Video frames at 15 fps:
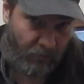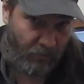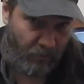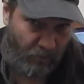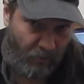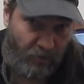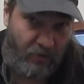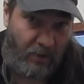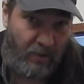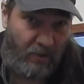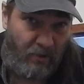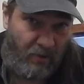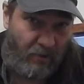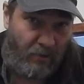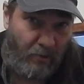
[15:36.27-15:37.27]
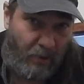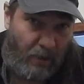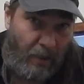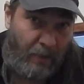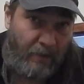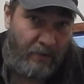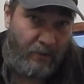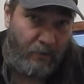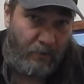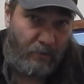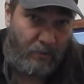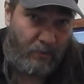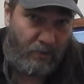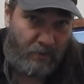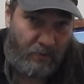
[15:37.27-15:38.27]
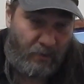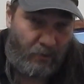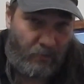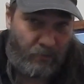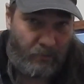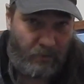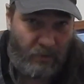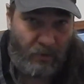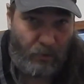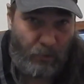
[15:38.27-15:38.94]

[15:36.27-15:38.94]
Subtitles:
You look like a younger guy, so you know,